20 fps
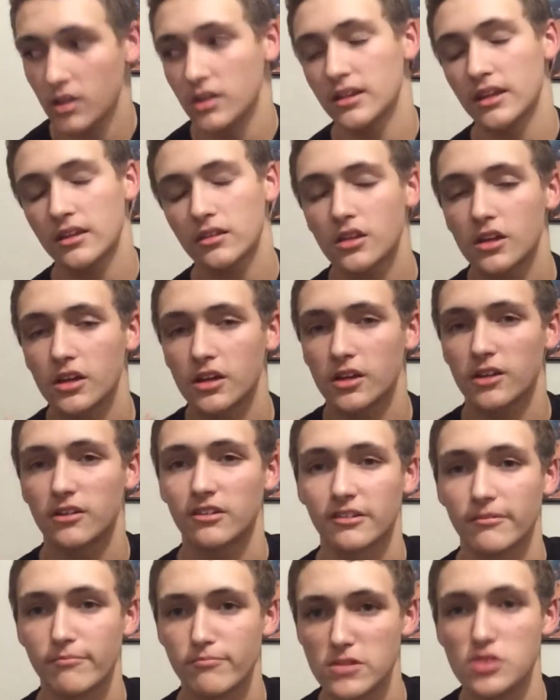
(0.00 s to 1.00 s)
Then
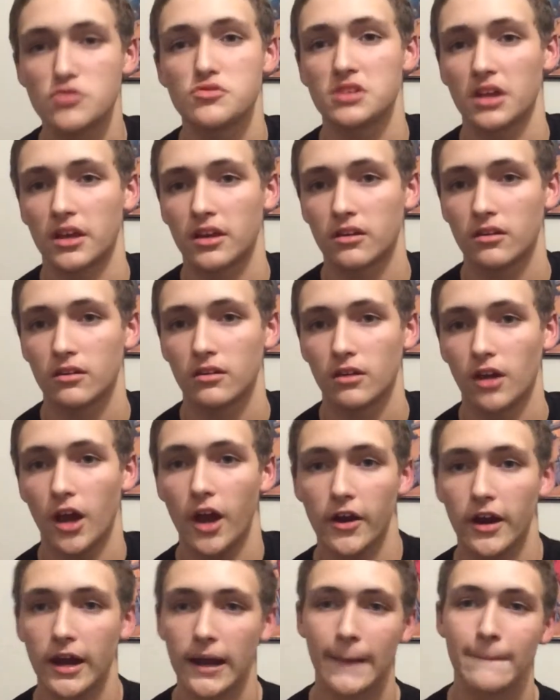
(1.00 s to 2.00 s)
the music.
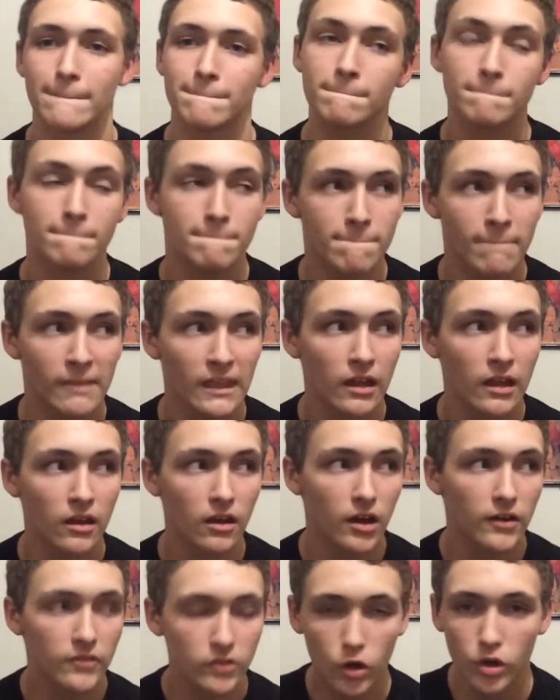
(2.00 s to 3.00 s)
All right.
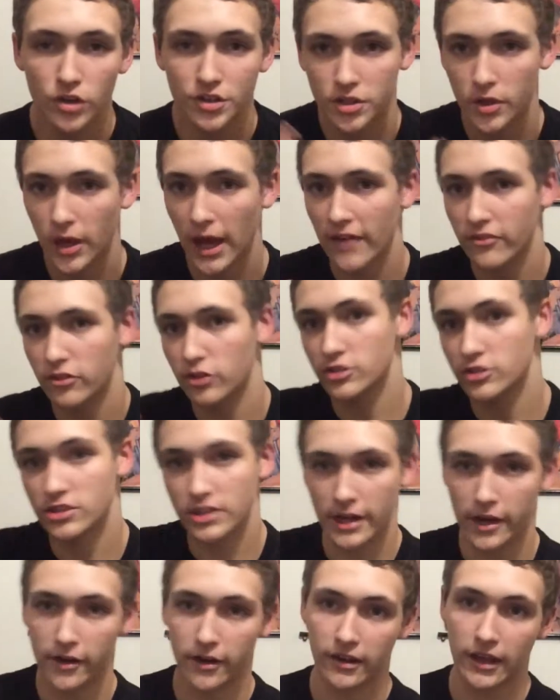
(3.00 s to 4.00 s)
Of course, you have your
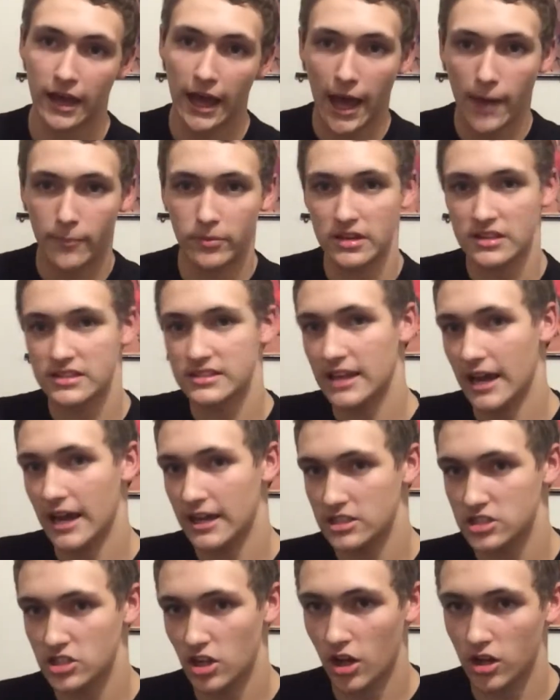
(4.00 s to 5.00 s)
generic happy and
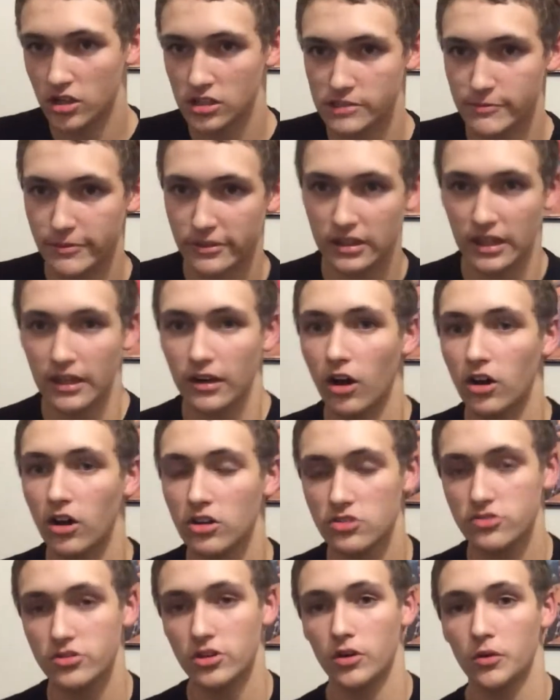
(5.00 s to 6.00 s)
sad songs, but then
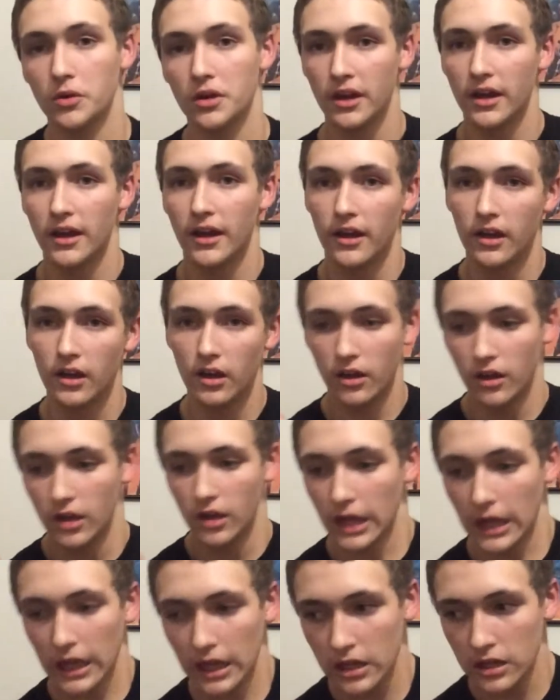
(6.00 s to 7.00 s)
also
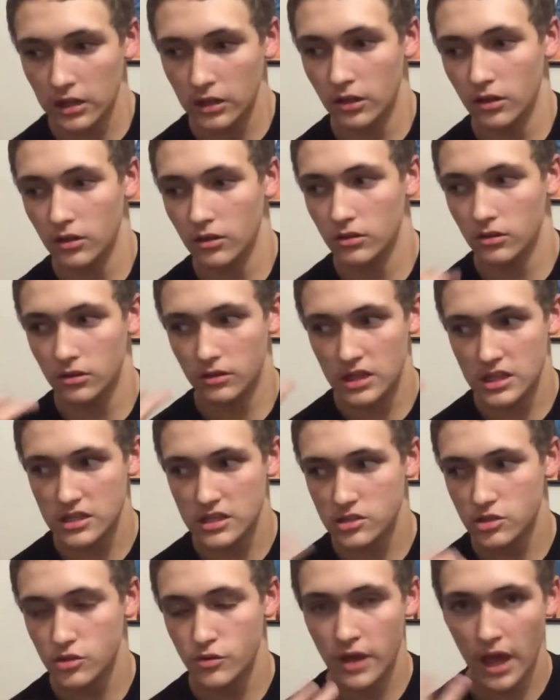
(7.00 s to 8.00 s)
in
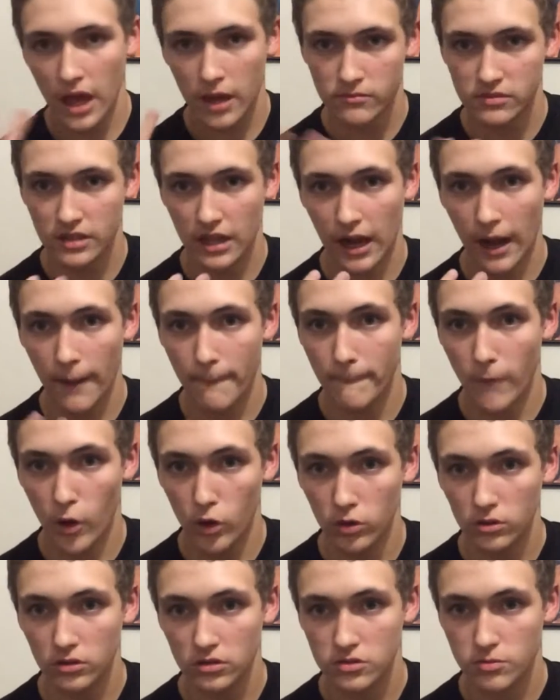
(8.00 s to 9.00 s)
these two games that I'm
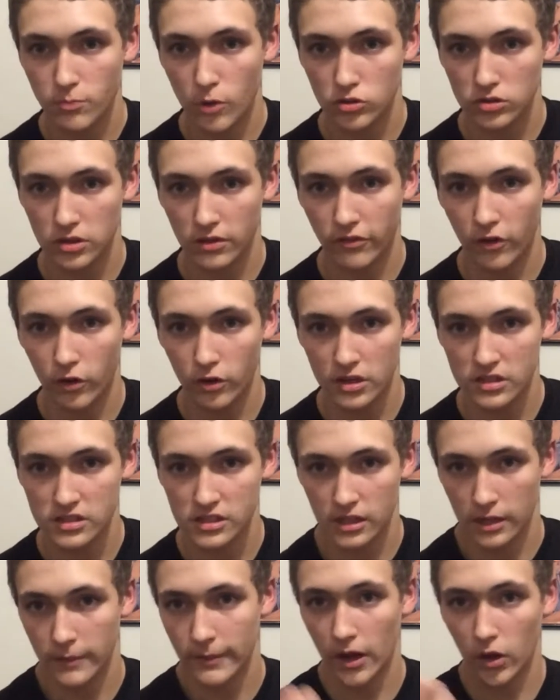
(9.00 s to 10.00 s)
mostly
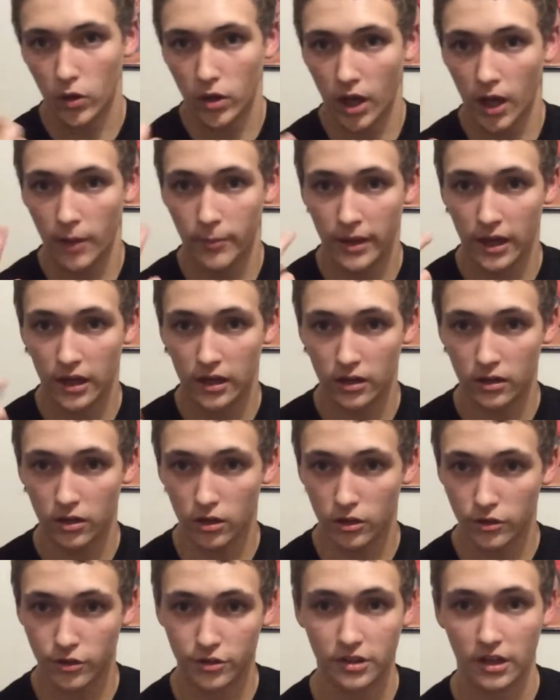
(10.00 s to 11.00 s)
focusing about, Cuphead and
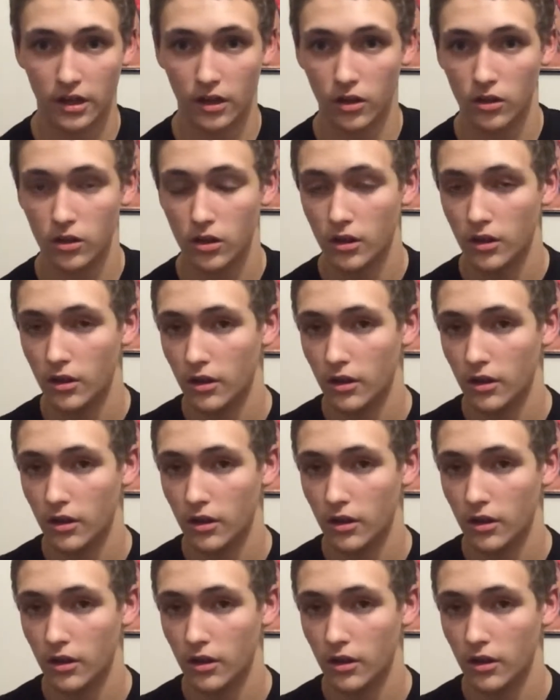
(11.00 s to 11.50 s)
Undertale,